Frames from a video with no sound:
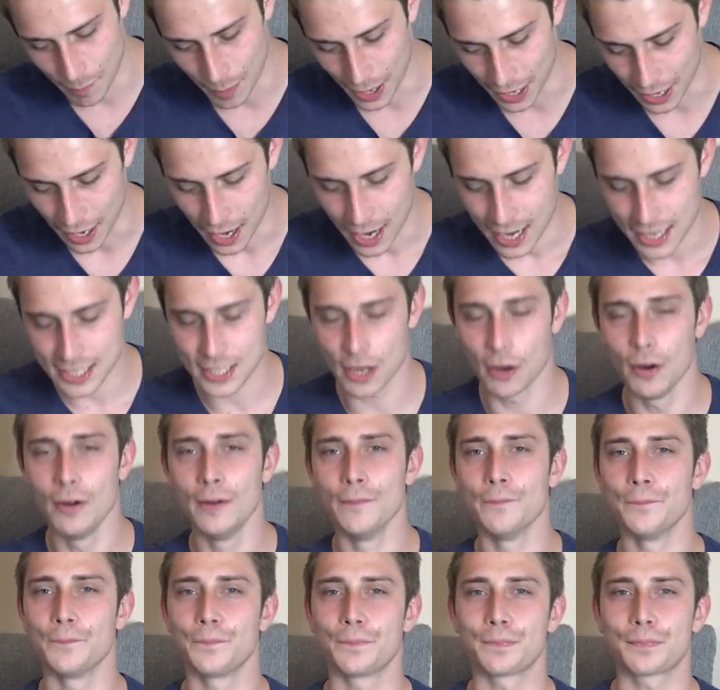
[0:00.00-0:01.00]
mind. So
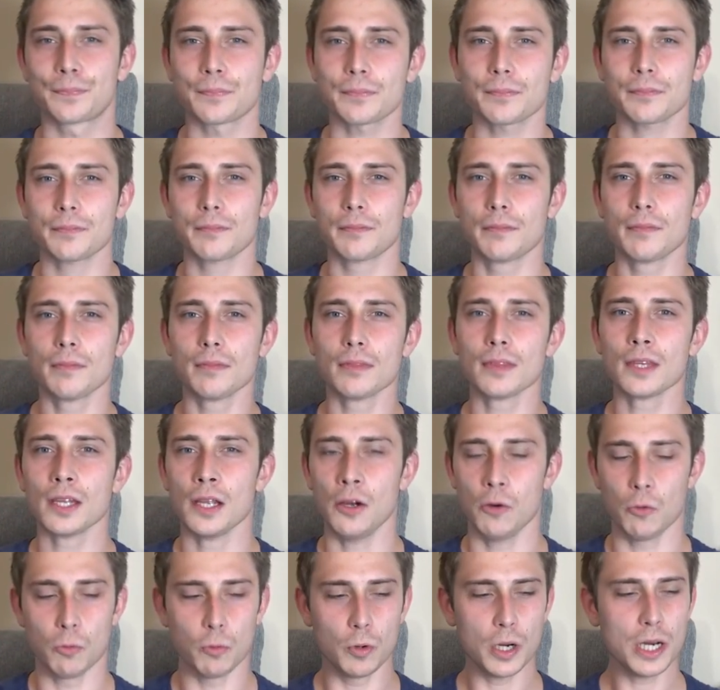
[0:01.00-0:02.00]

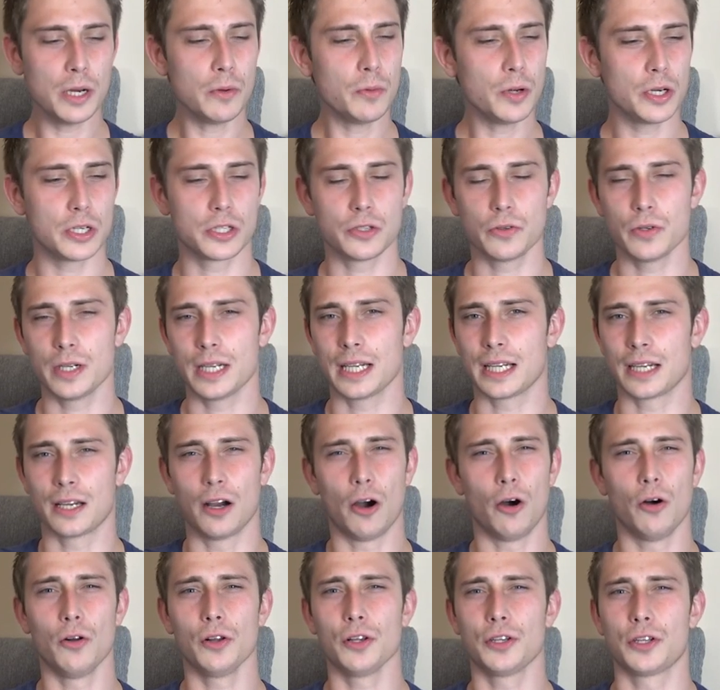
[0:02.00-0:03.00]
we were doing
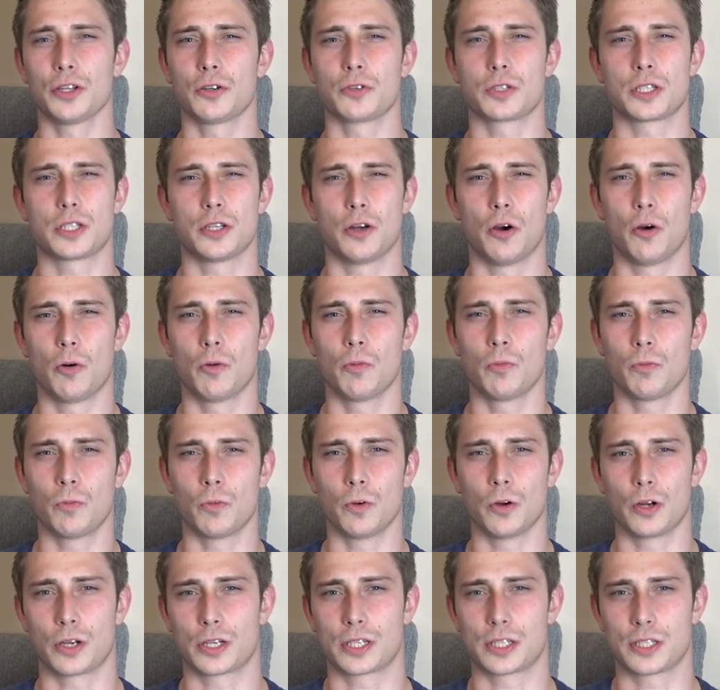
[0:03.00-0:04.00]
all this
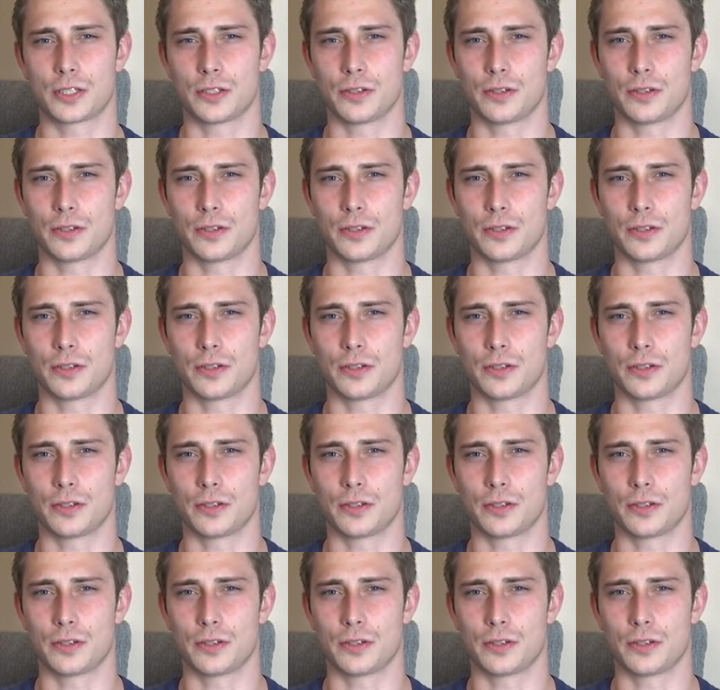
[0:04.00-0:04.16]
homework